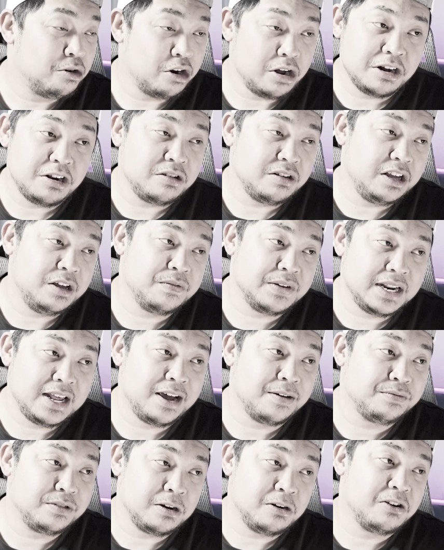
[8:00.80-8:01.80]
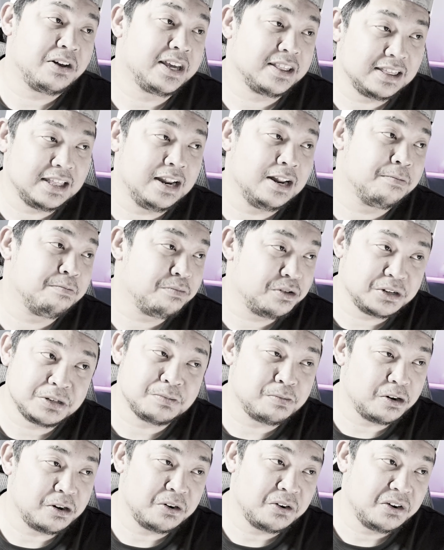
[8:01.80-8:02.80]
bro, I don't even have to look at the numbers,
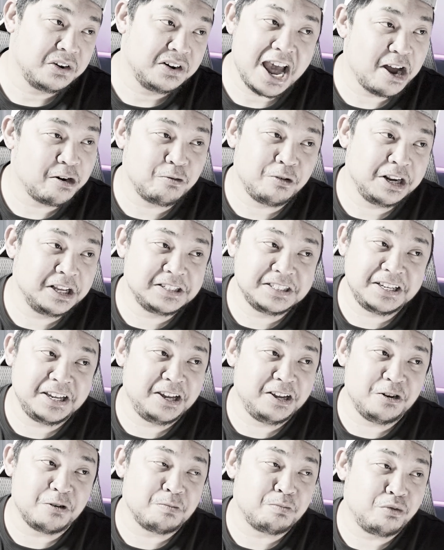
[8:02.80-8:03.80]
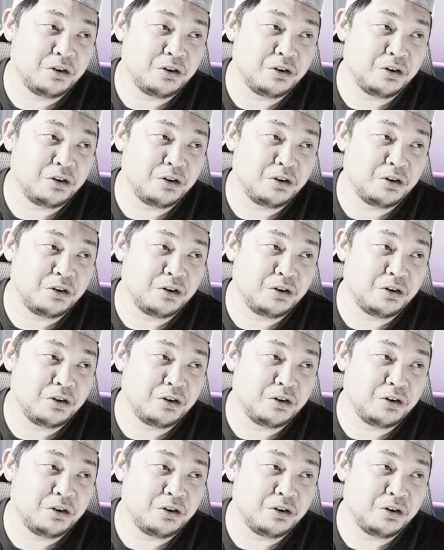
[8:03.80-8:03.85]
bro. I already see your